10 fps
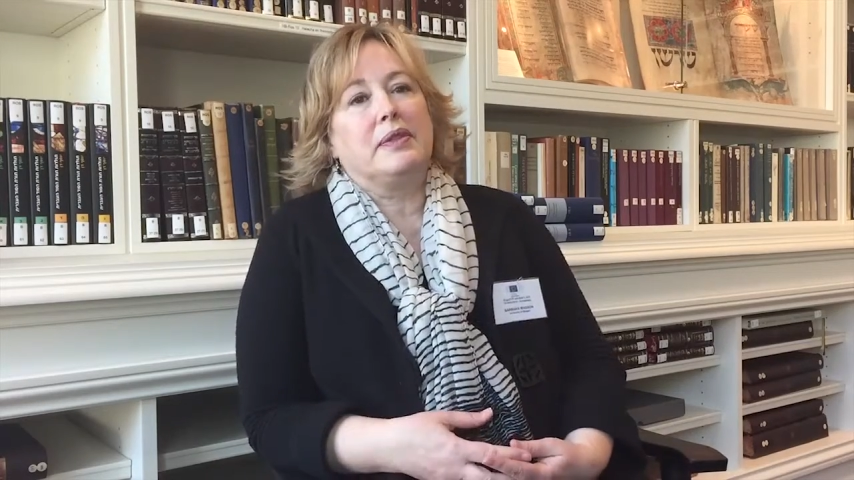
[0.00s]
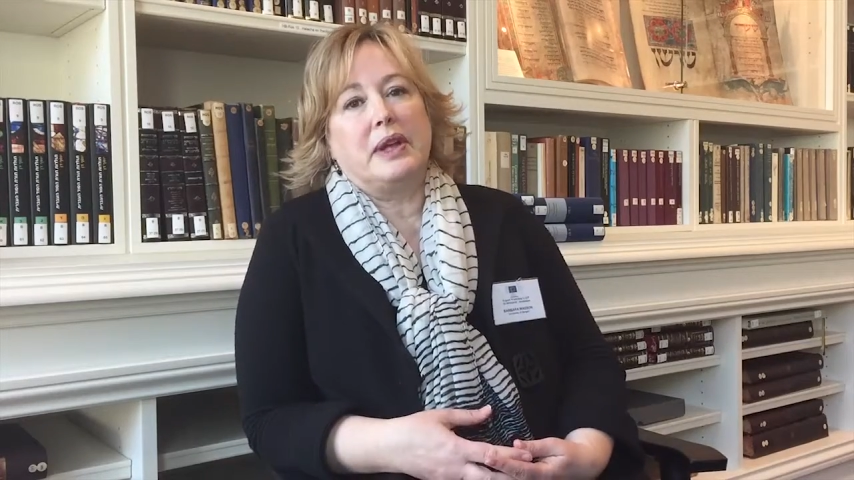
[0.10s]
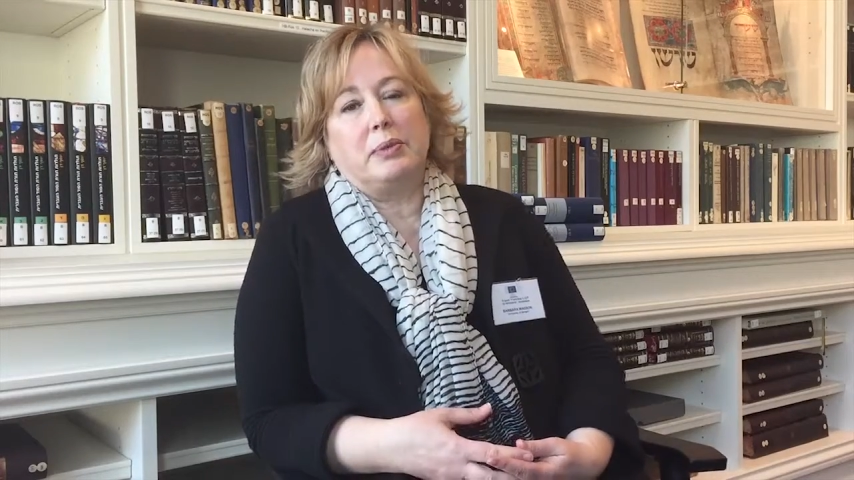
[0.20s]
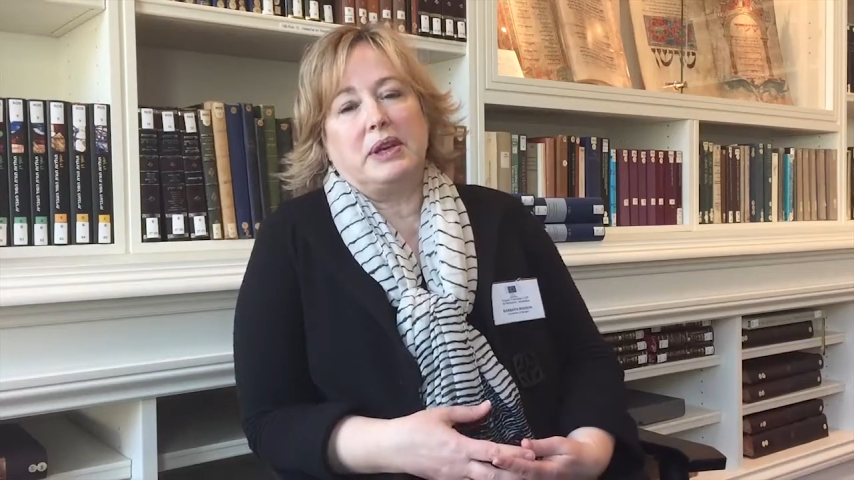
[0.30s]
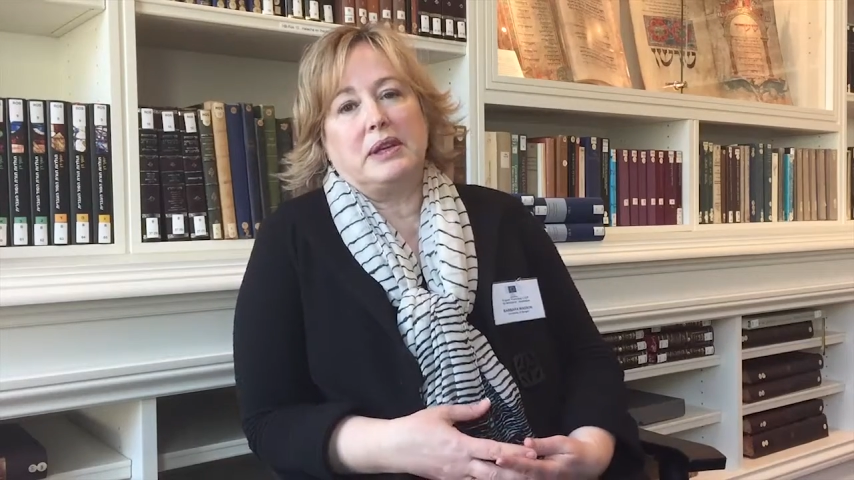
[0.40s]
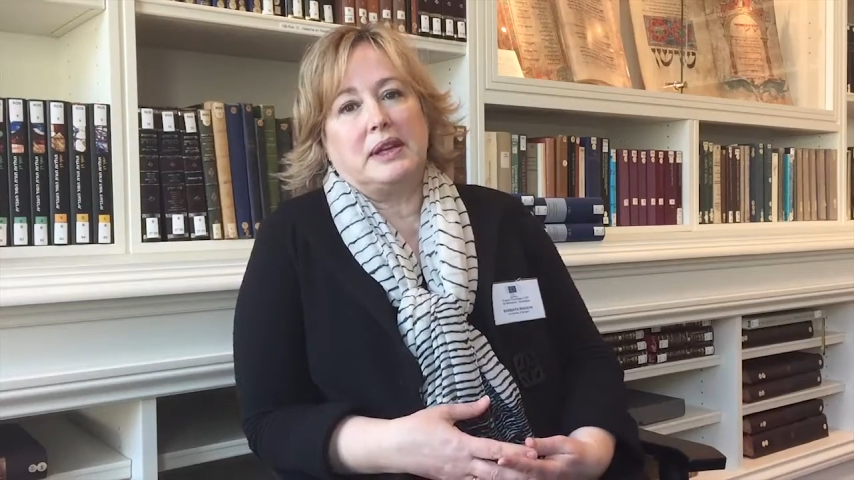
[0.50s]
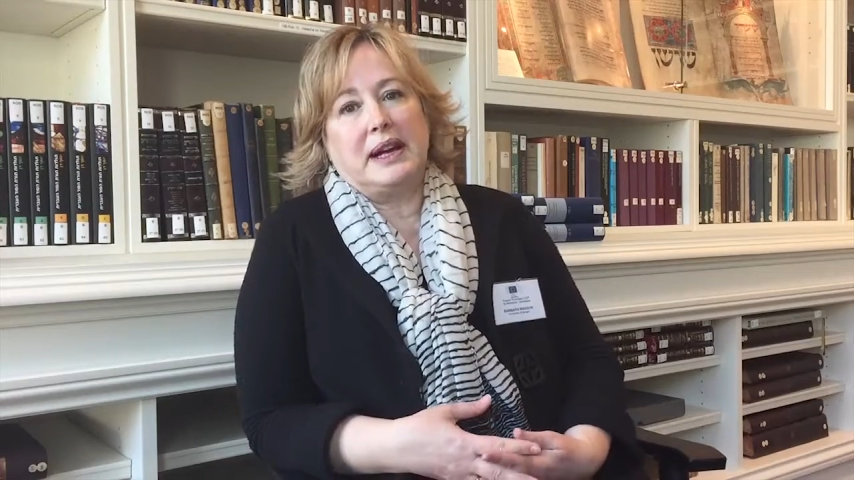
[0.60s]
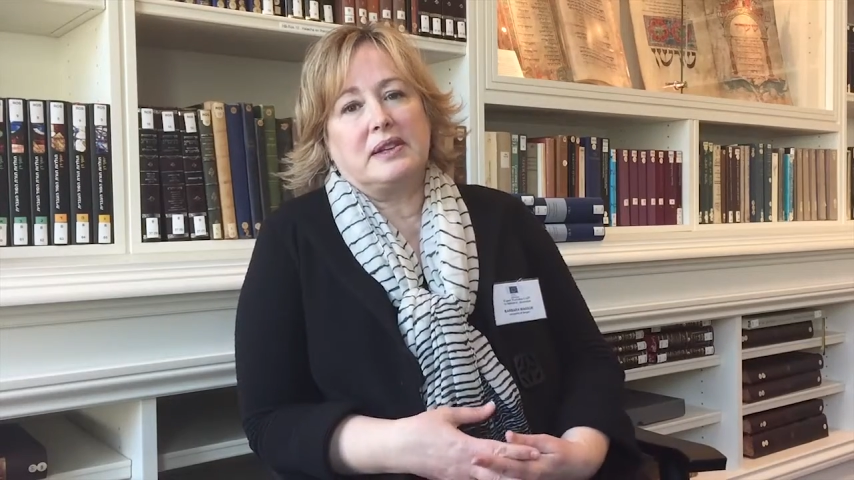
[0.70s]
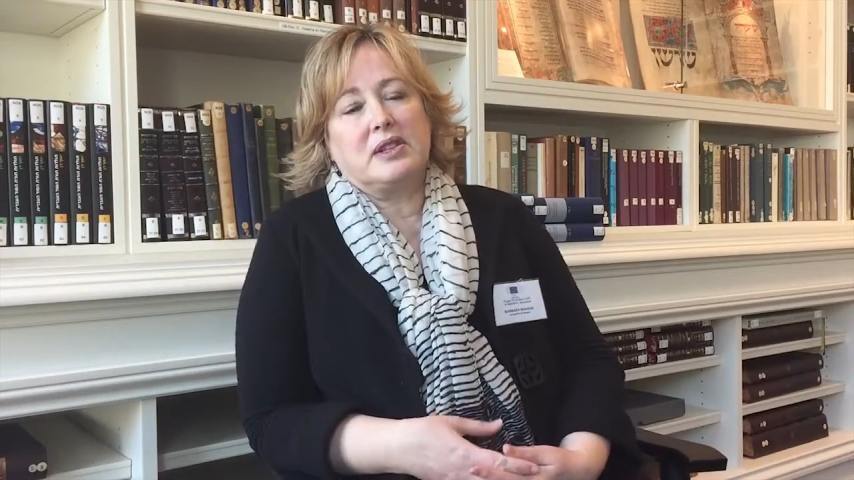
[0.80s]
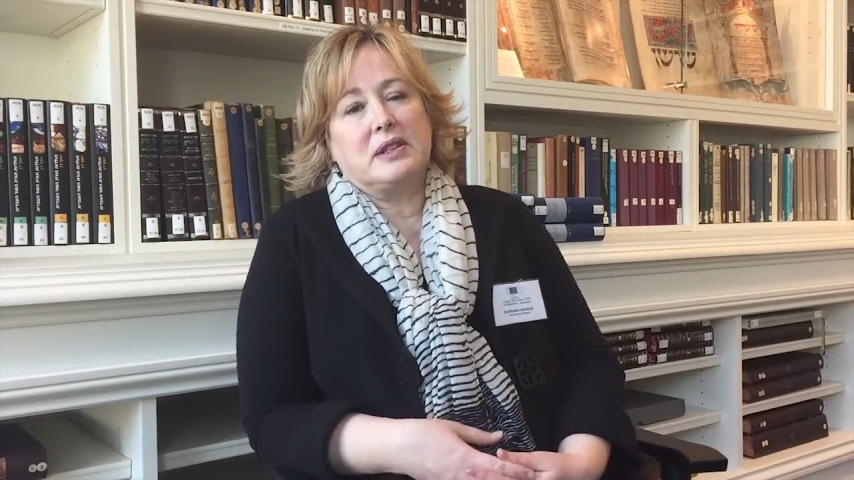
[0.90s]
then we can
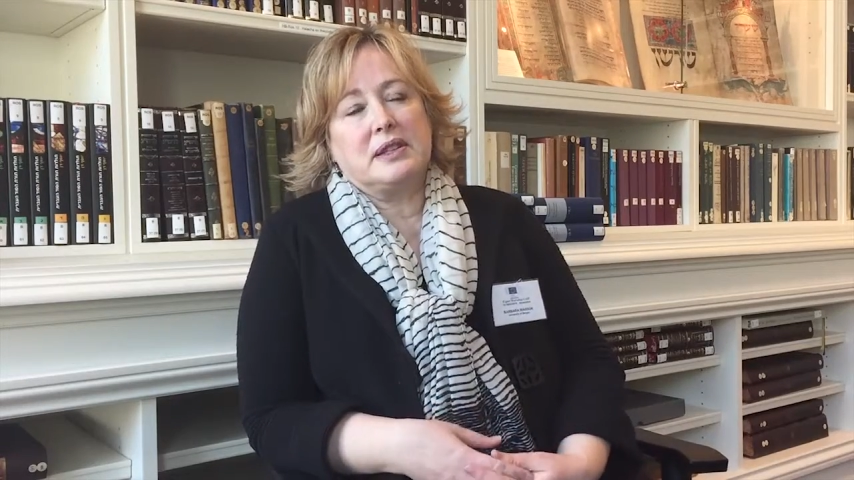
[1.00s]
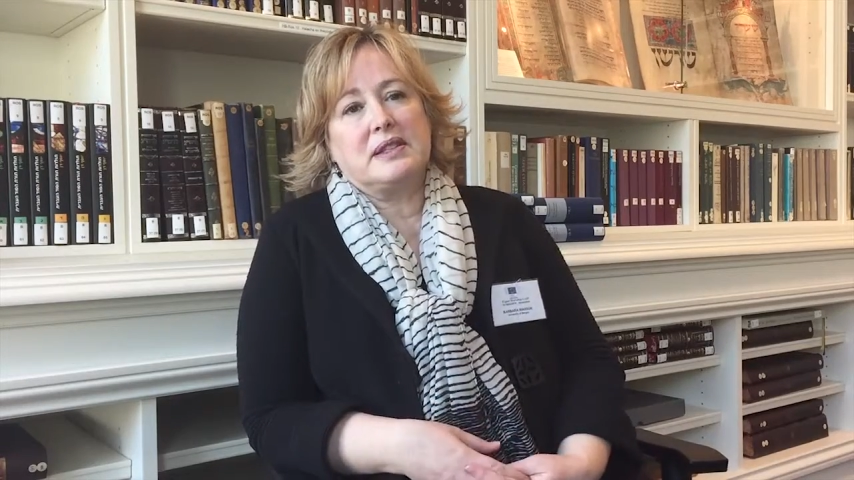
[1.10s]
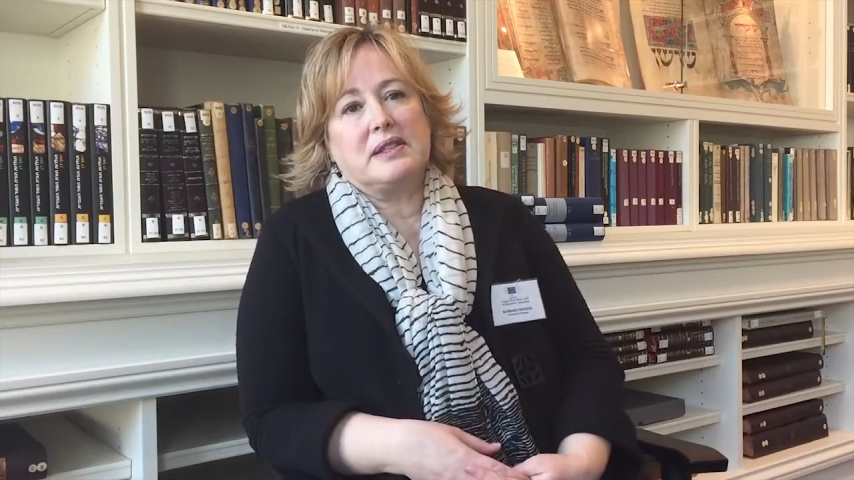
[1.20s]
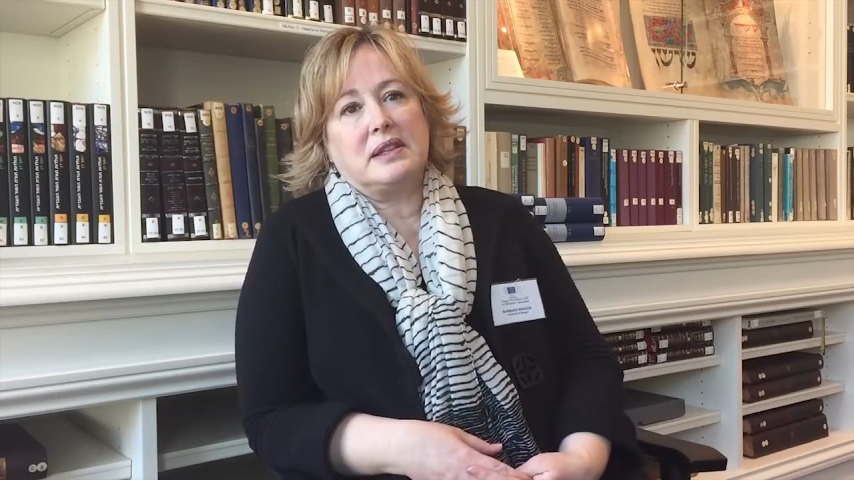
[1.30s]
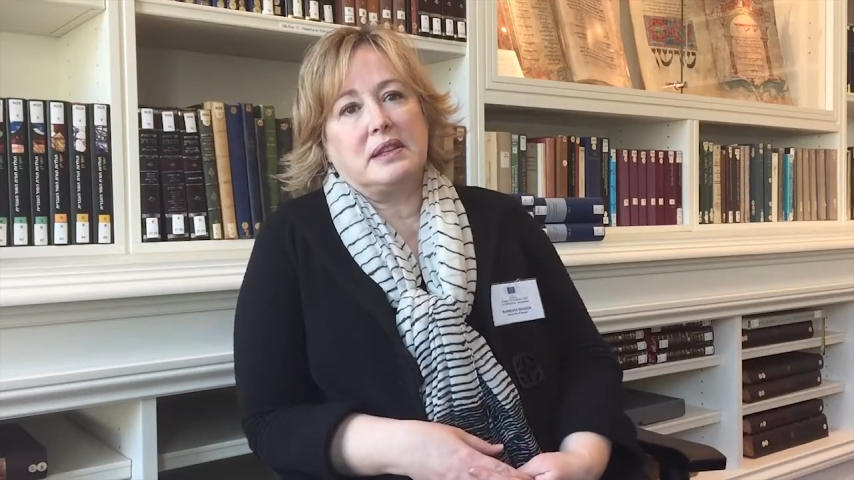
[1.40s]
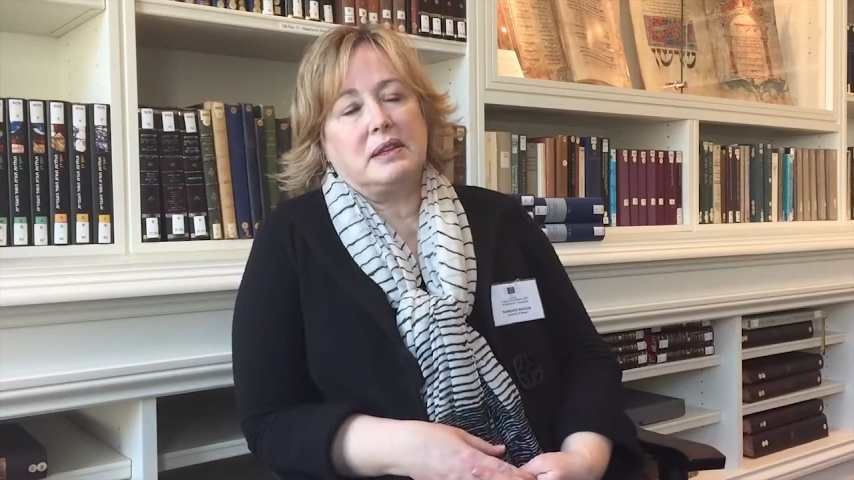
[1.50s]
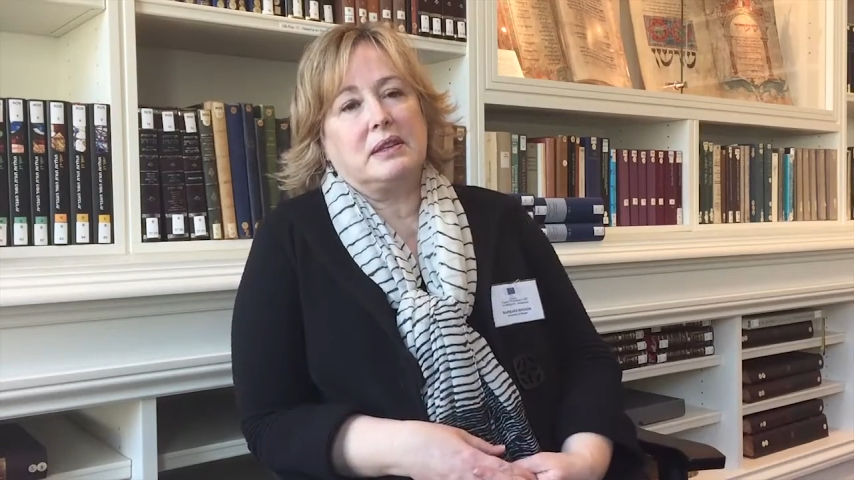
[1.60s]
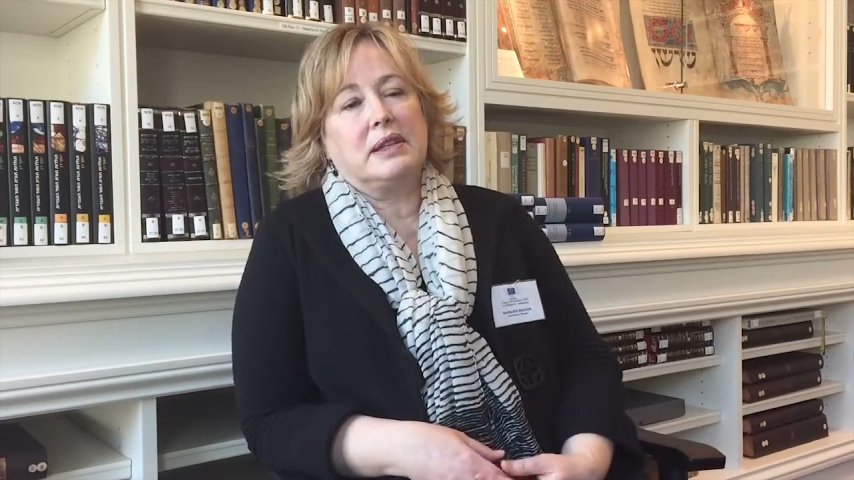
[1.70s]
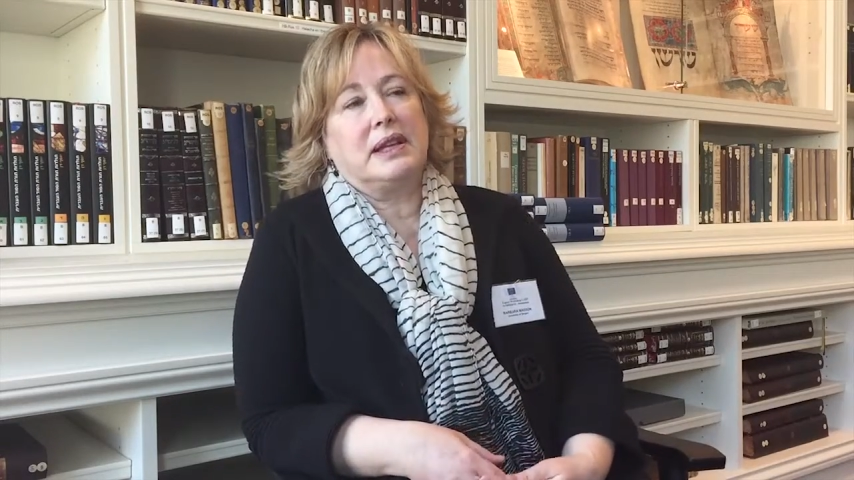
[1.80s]
actually see